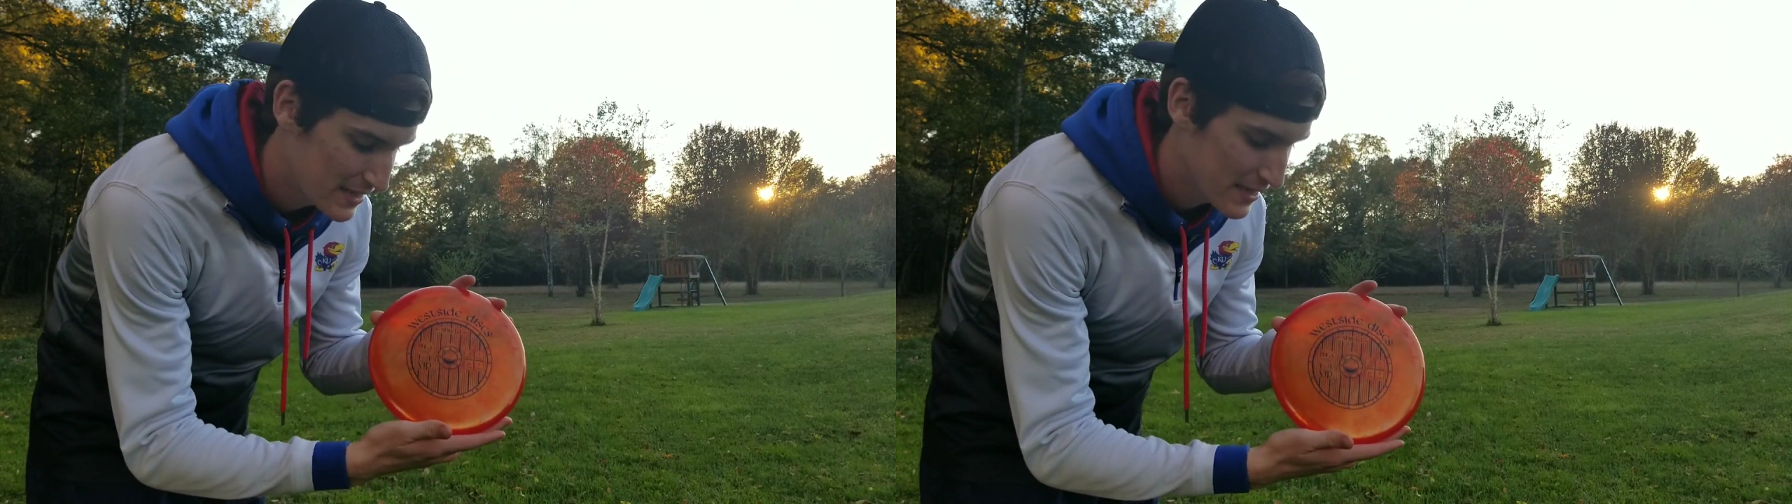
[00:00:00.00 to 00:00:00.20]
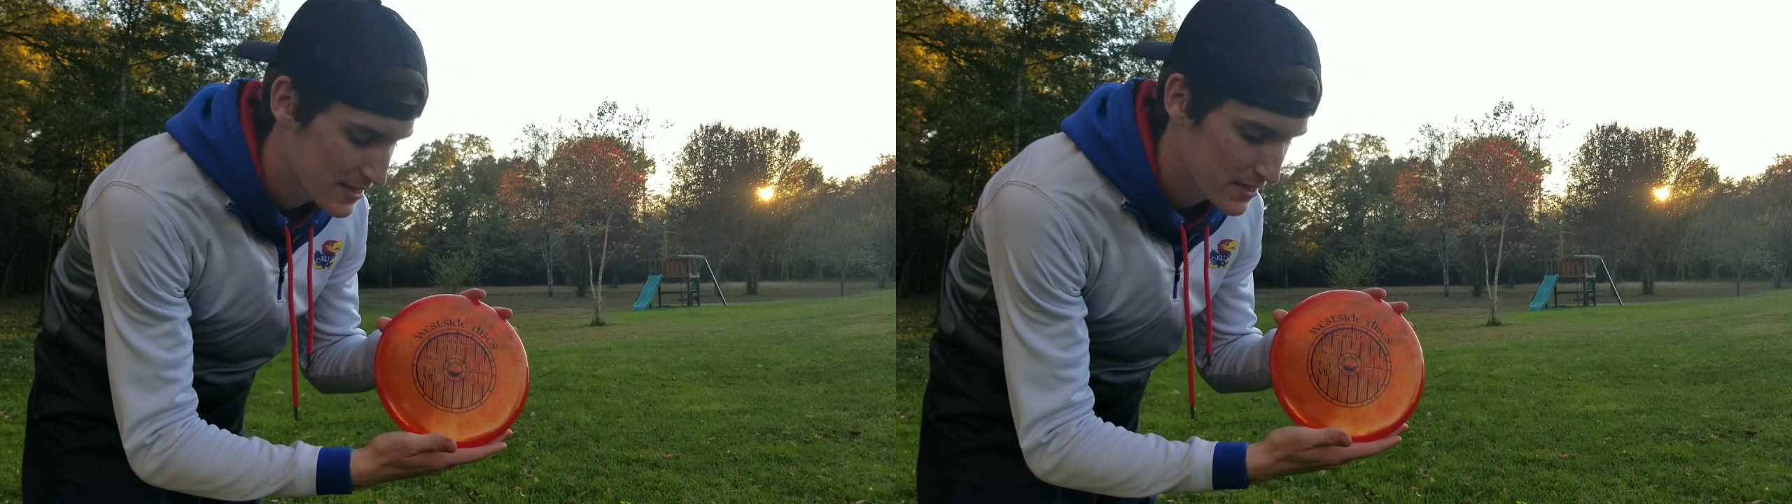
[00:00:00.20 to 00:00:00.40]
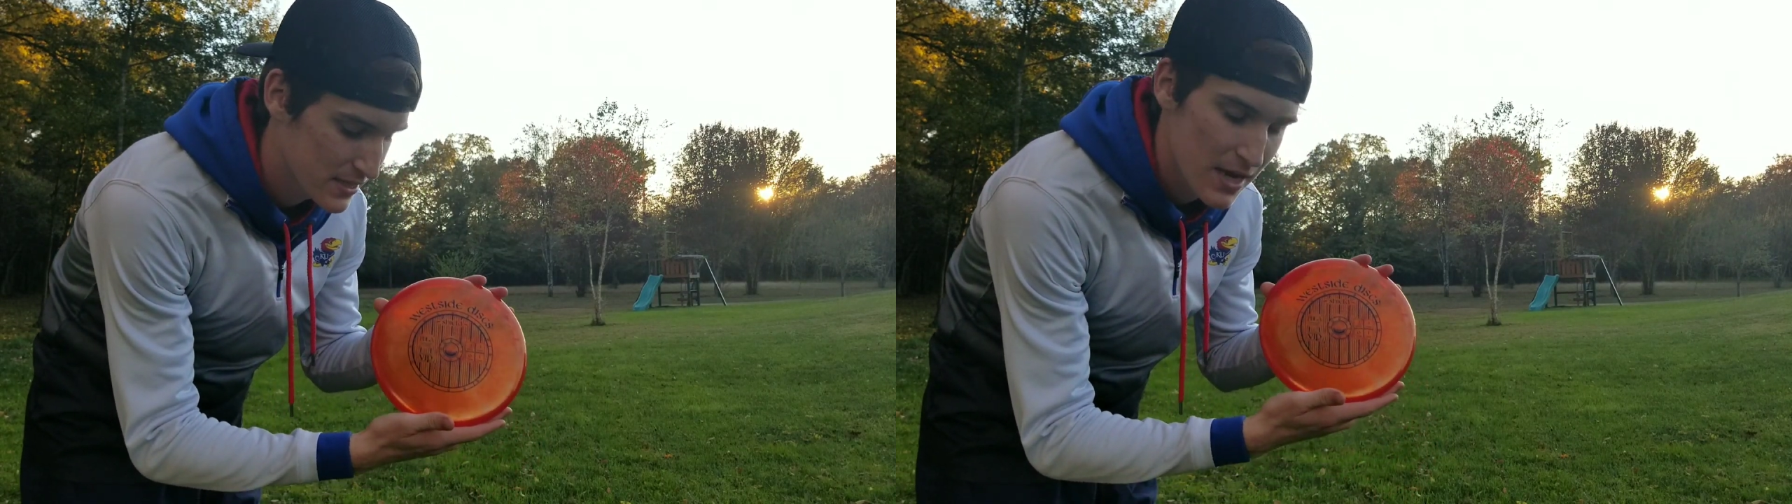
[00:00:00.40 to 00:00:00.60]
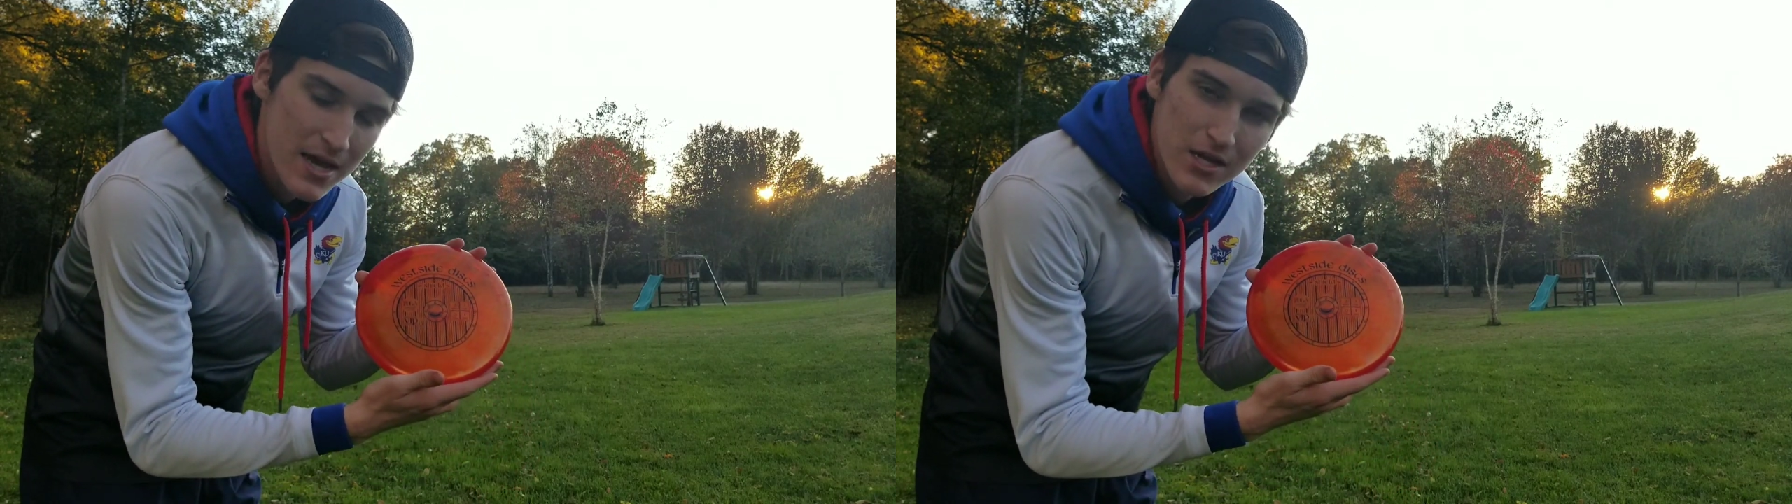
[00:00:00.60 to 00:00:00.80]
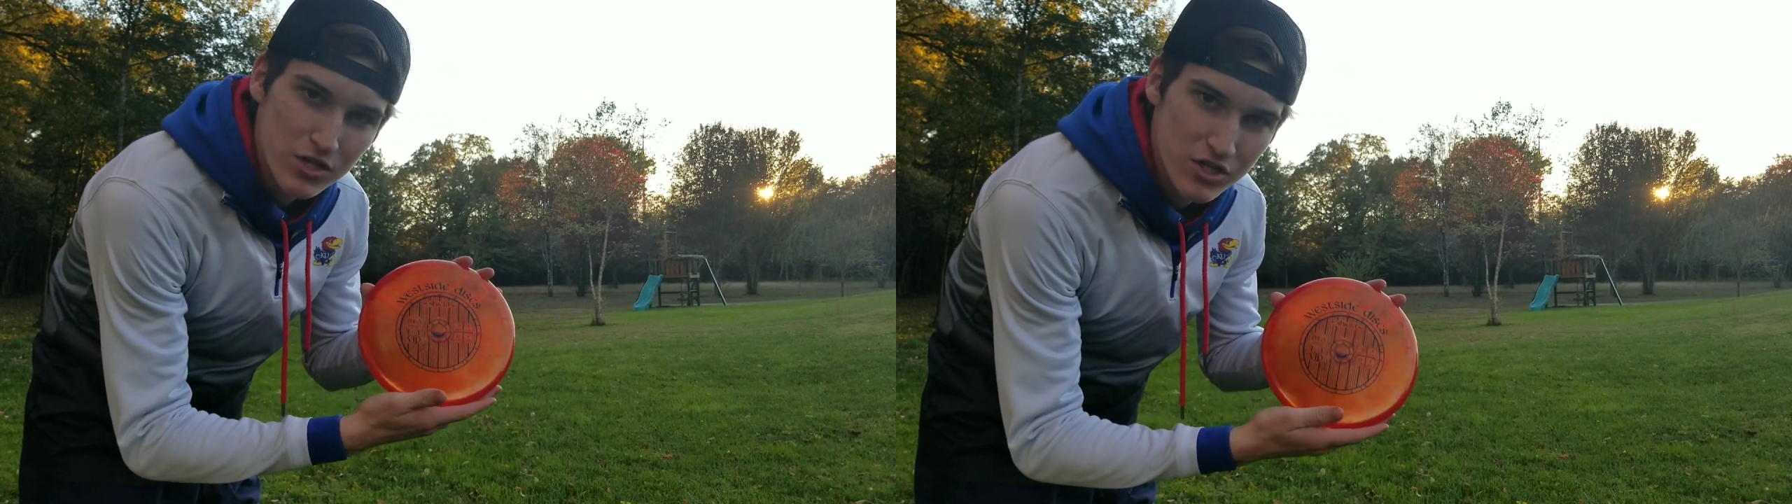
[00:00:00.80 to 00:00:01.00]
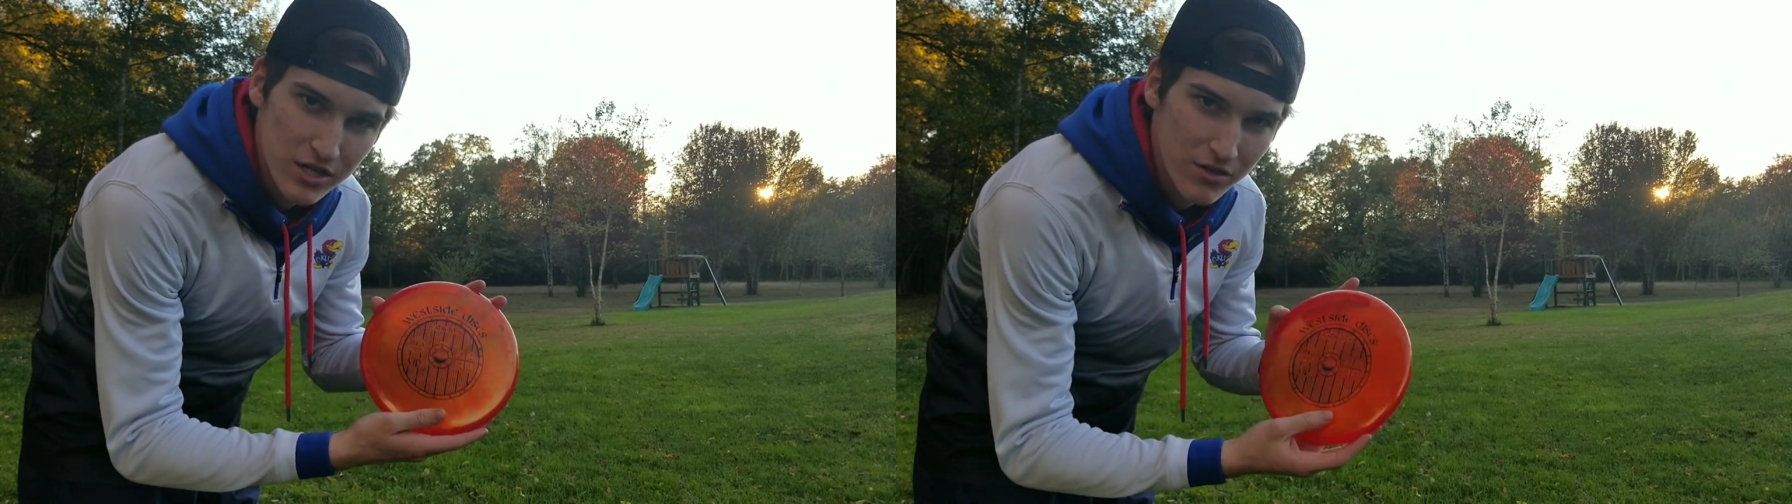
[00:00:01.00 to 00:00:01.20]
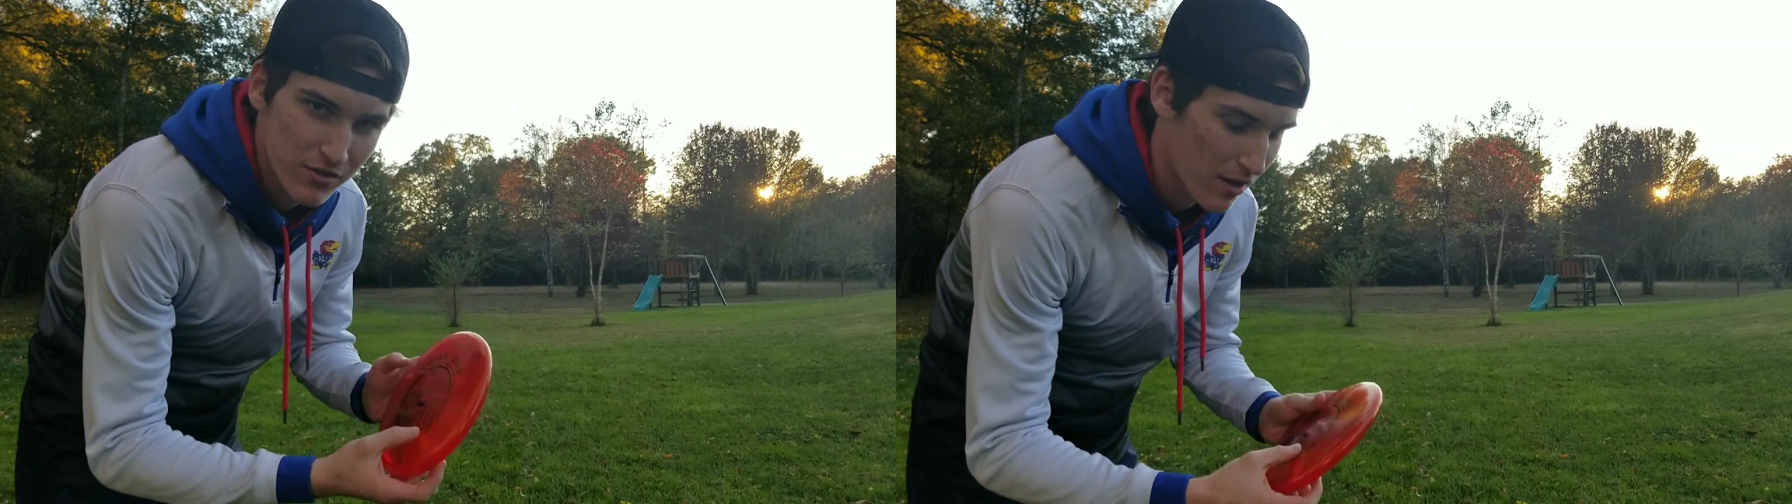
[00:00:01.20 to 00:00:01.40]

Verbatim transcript: Discs Shield.